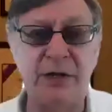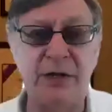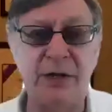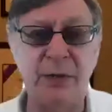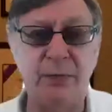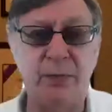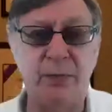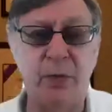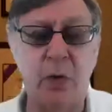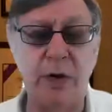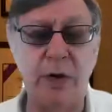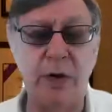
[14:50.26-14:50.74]
it's
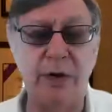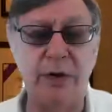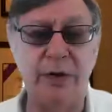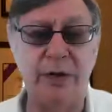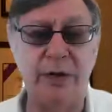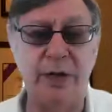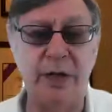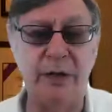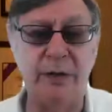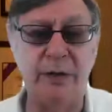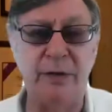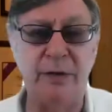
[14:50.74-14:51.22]
important
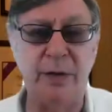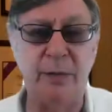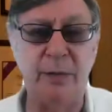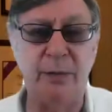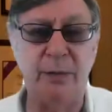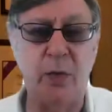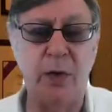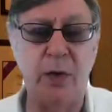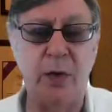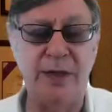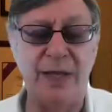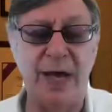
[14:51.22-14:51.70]
to
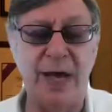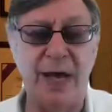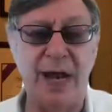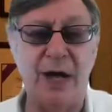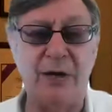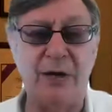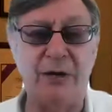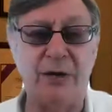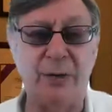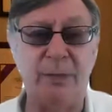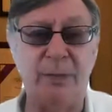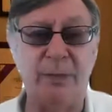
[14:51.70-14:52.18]
point that
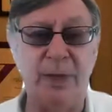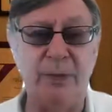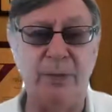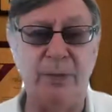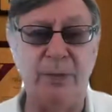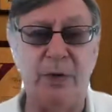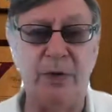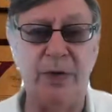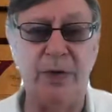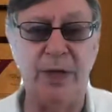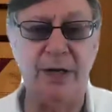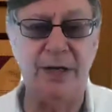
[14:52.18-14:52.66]
out to
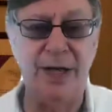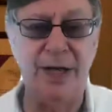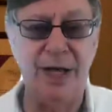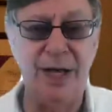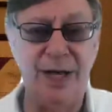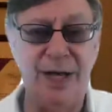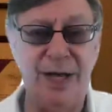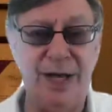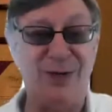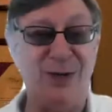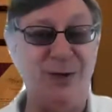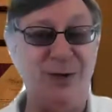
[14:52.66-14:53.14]
people that
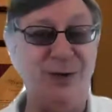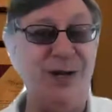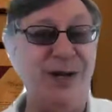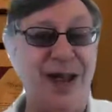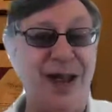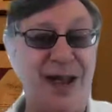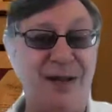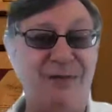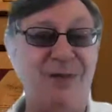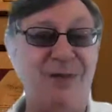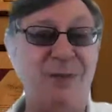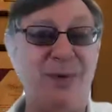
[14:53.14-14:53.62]
you
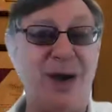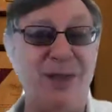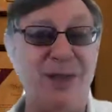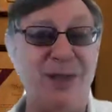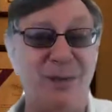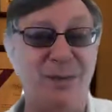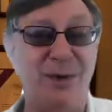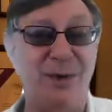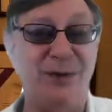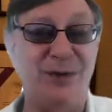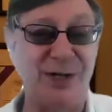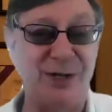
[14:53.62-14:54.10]
didn't have to buy
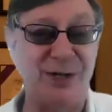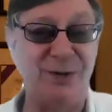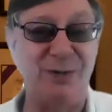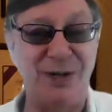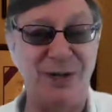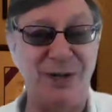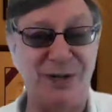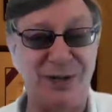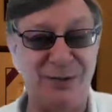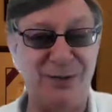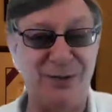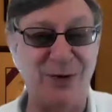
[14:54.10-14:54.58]
the most
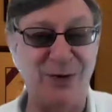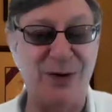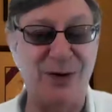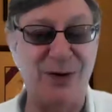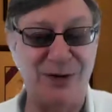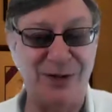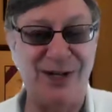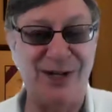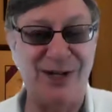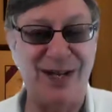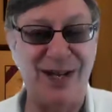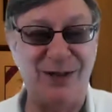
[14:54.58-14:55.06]
expensive
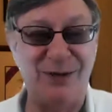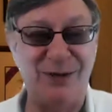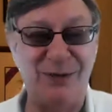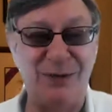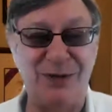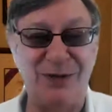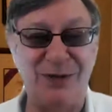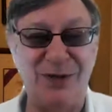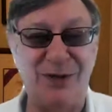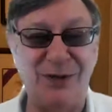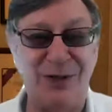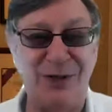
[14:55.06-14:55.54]
course to get the
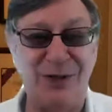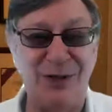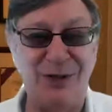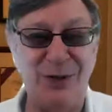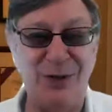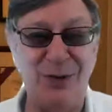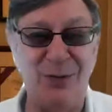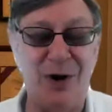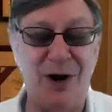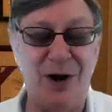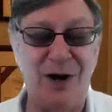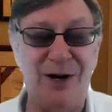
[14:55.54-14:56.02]
result that
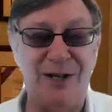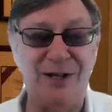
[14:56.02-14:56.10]
you wanted.